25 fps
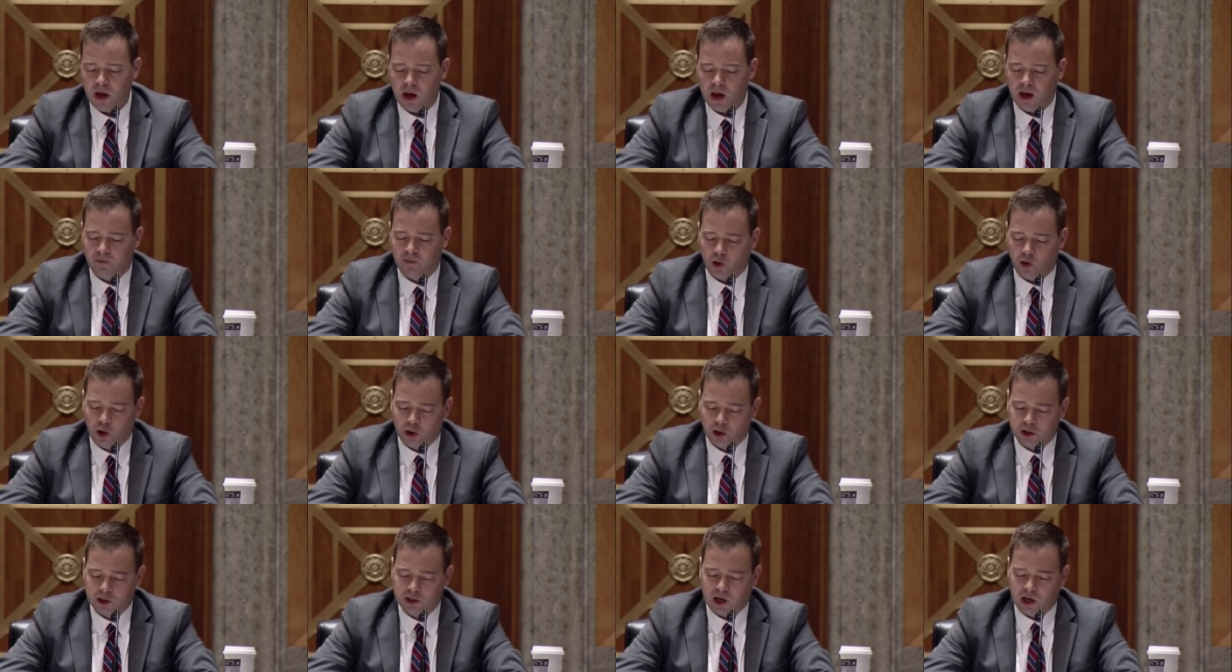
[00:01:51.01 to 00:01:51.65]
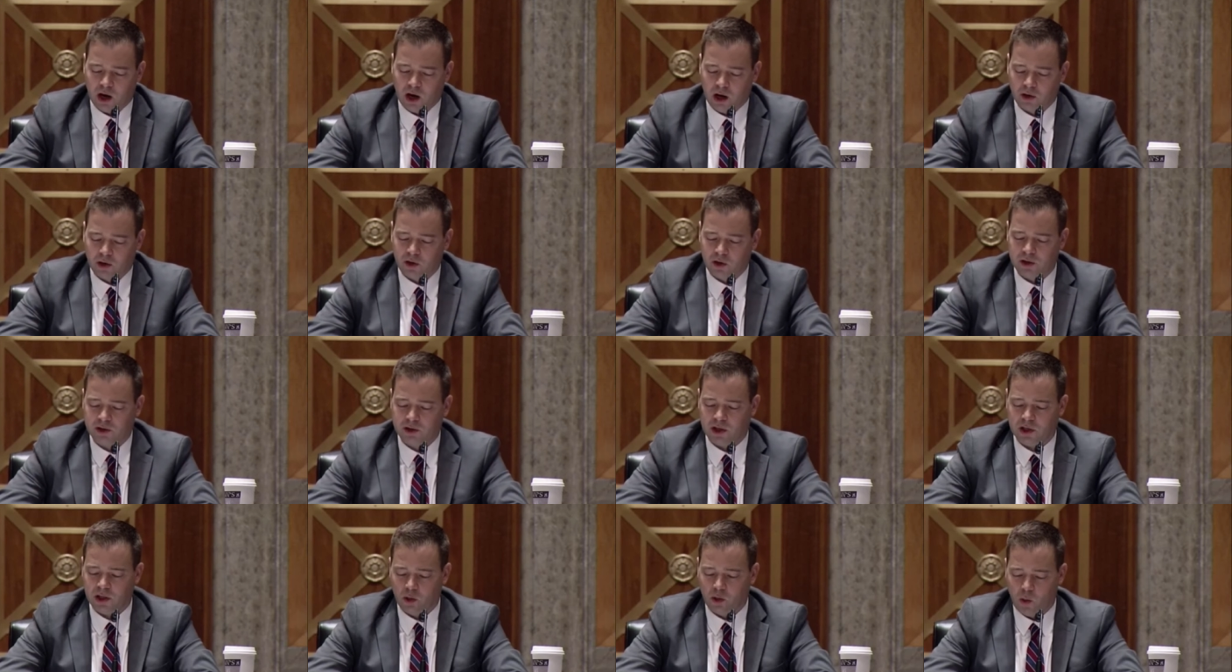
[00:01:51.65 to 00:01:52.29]
have urged
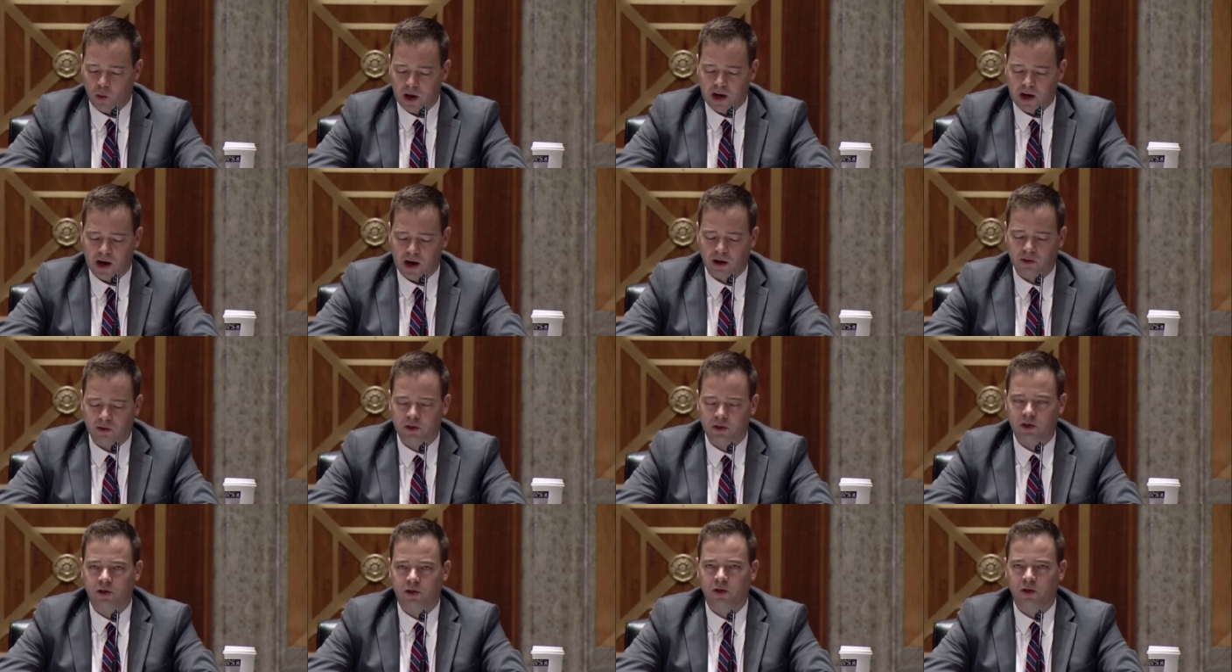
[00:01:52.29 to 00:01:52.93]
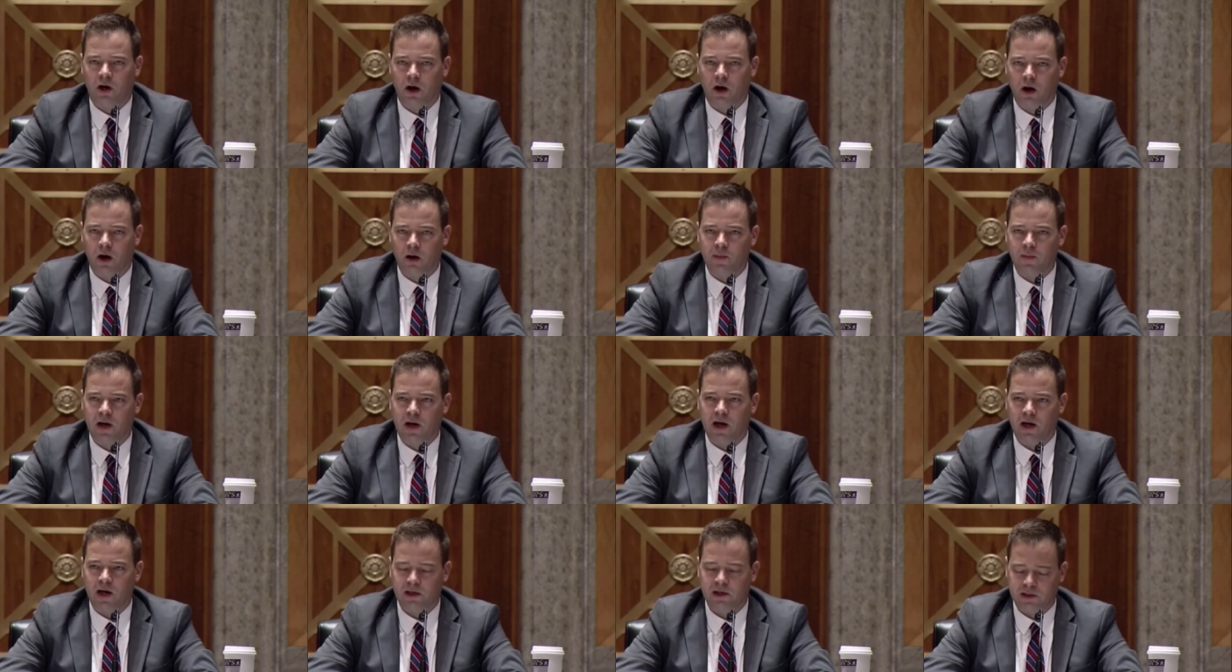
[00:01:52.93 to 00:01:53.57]
Congress and the White House to
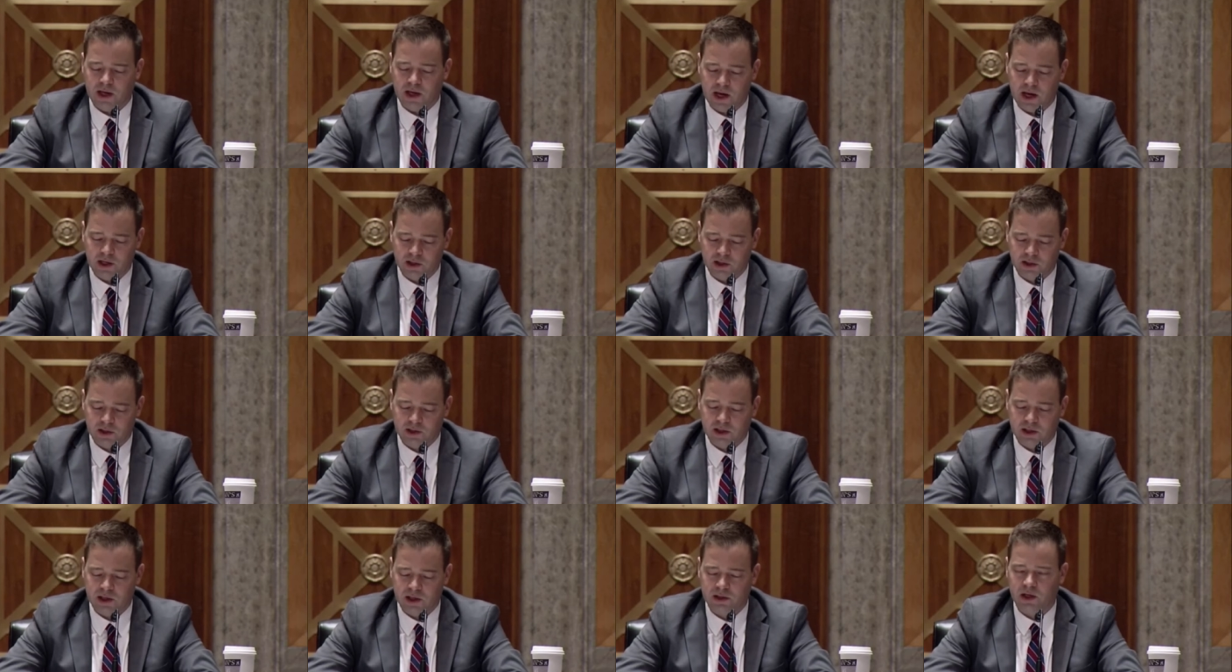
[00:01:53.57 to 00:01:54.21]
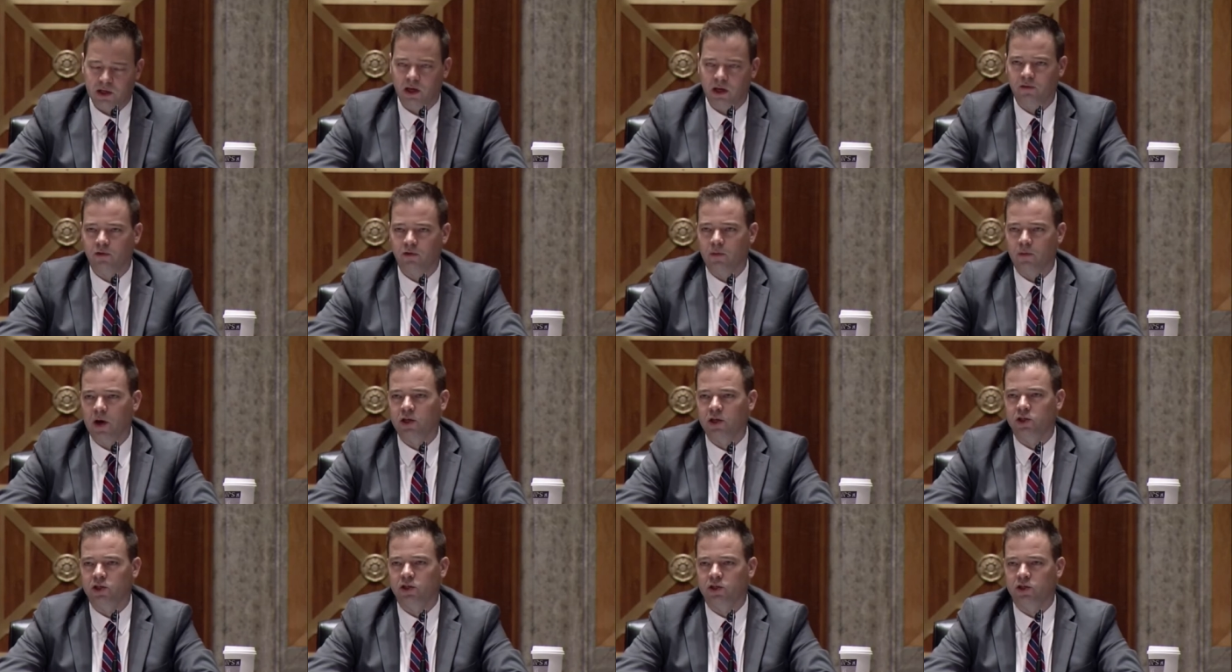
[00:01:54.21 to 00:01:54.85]
harmonize agencies'
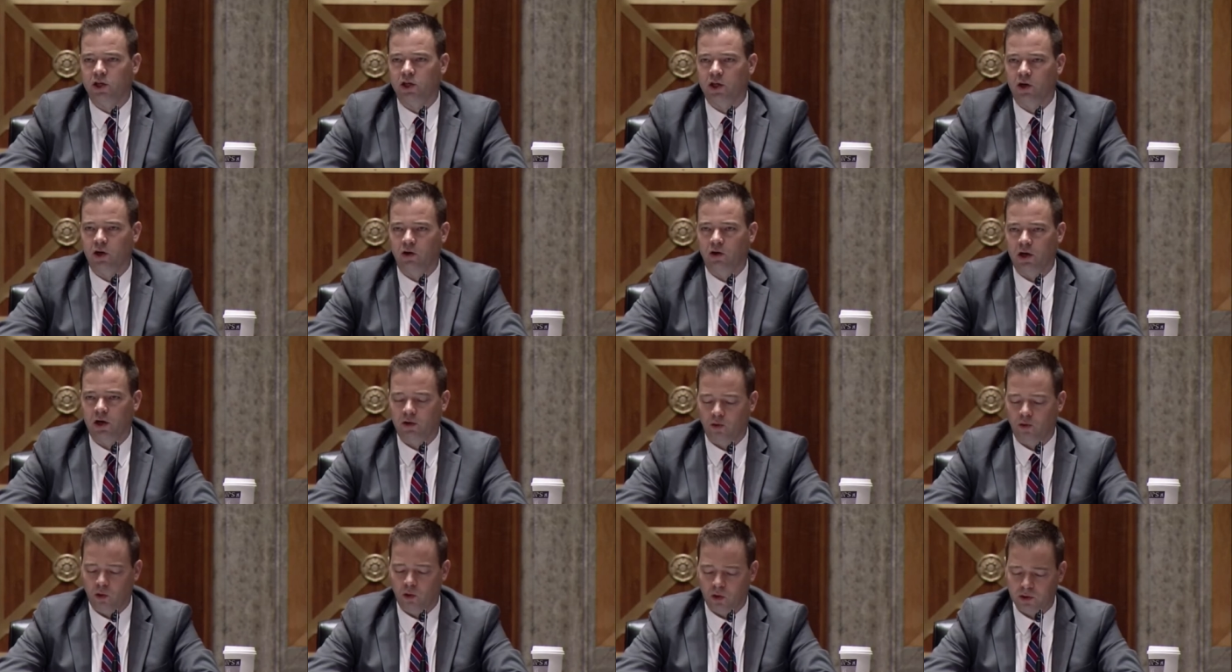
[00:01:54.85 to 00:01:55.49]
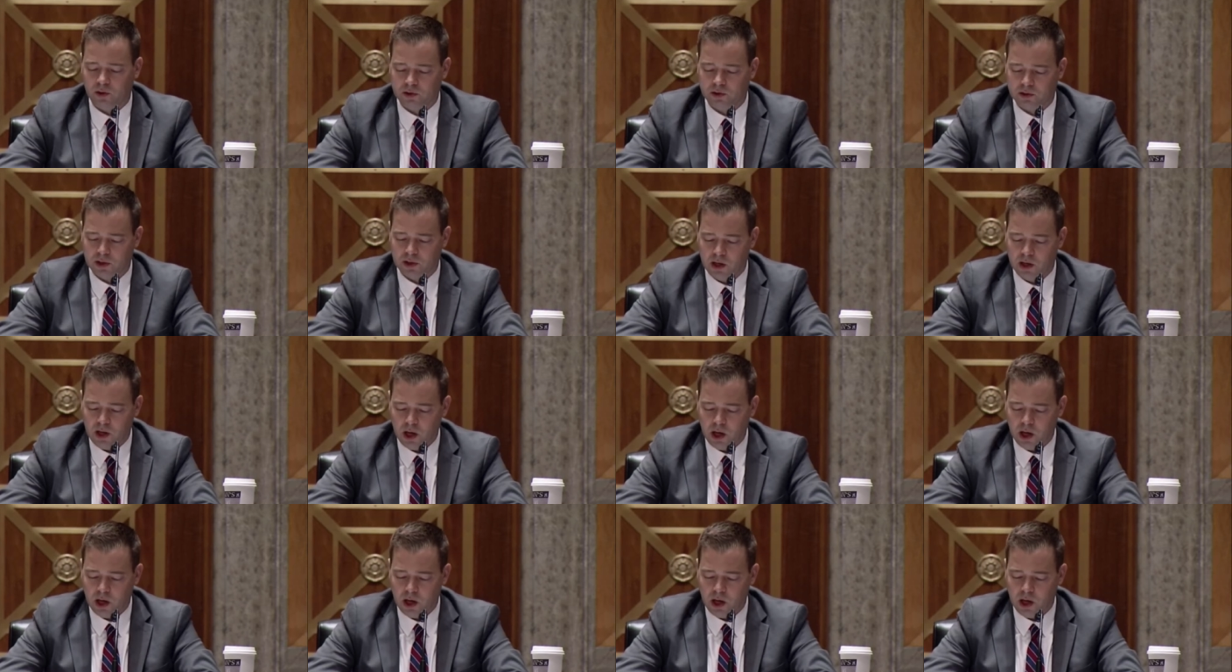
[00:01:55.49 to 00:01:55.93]
information security rules,